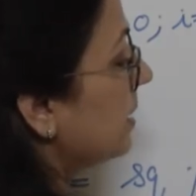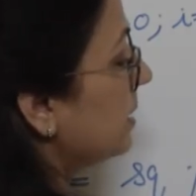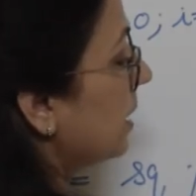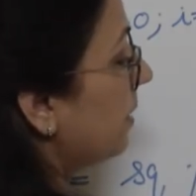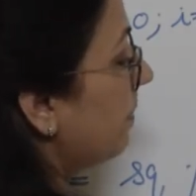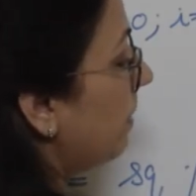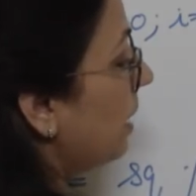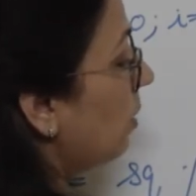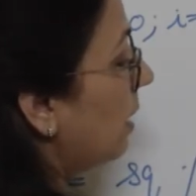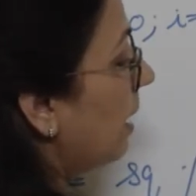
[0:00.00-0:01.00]
Children,
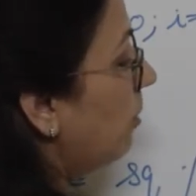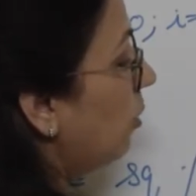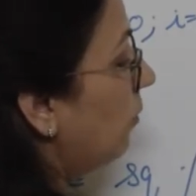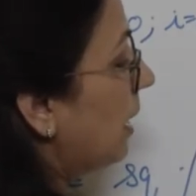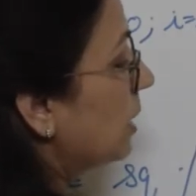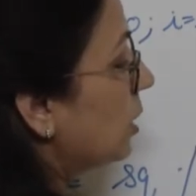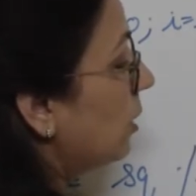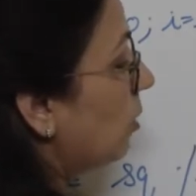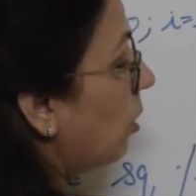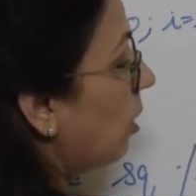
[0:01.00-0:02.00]
POW
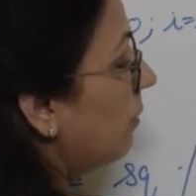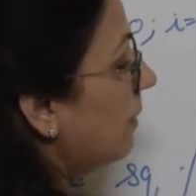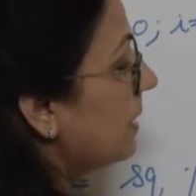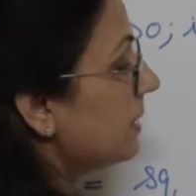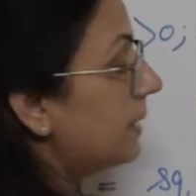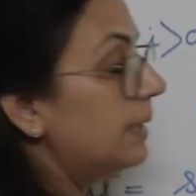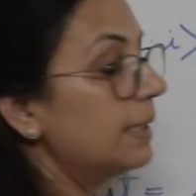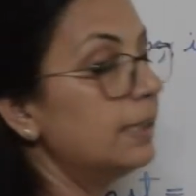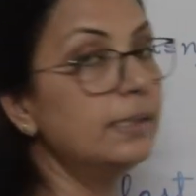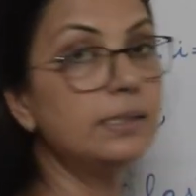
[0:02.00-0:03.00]
function always
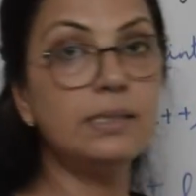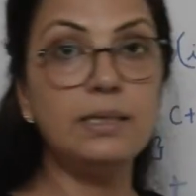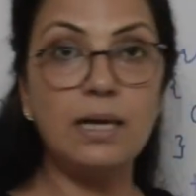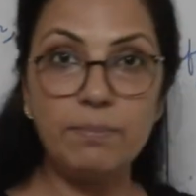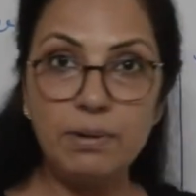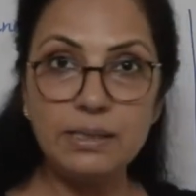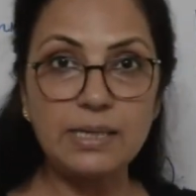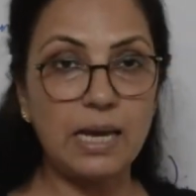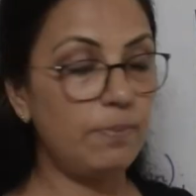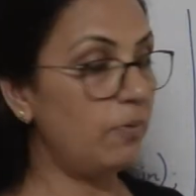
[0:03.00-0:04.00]
returns double
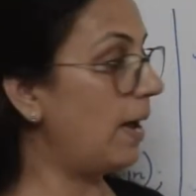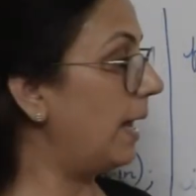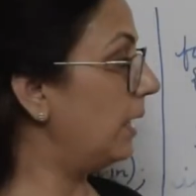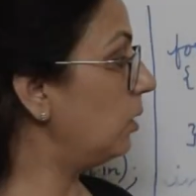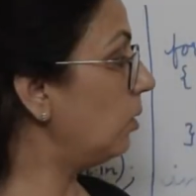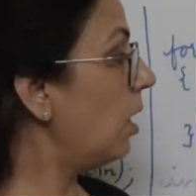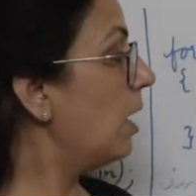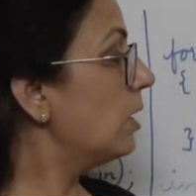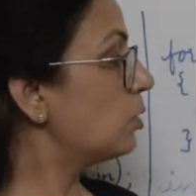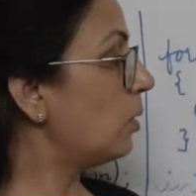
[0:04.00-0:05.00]
type value.
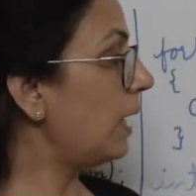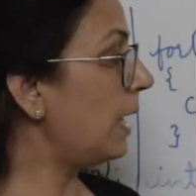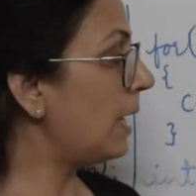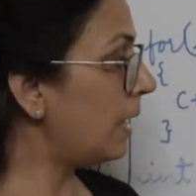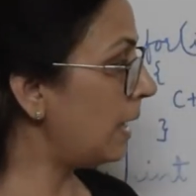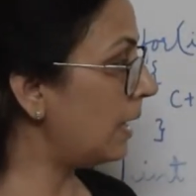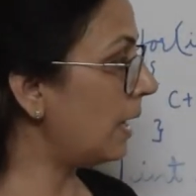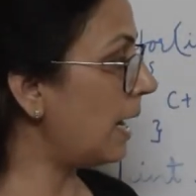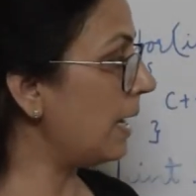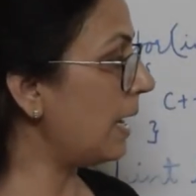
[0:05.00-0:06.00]
So, here
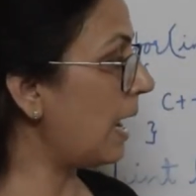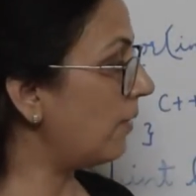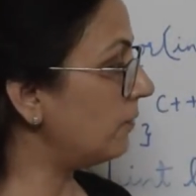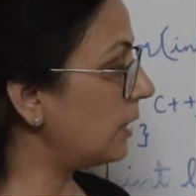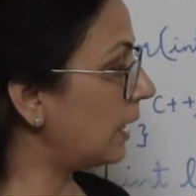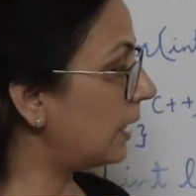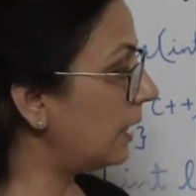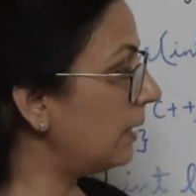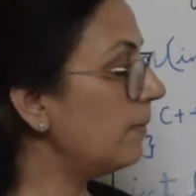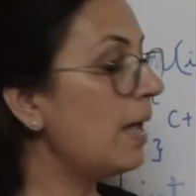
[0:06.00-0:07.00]
I have taken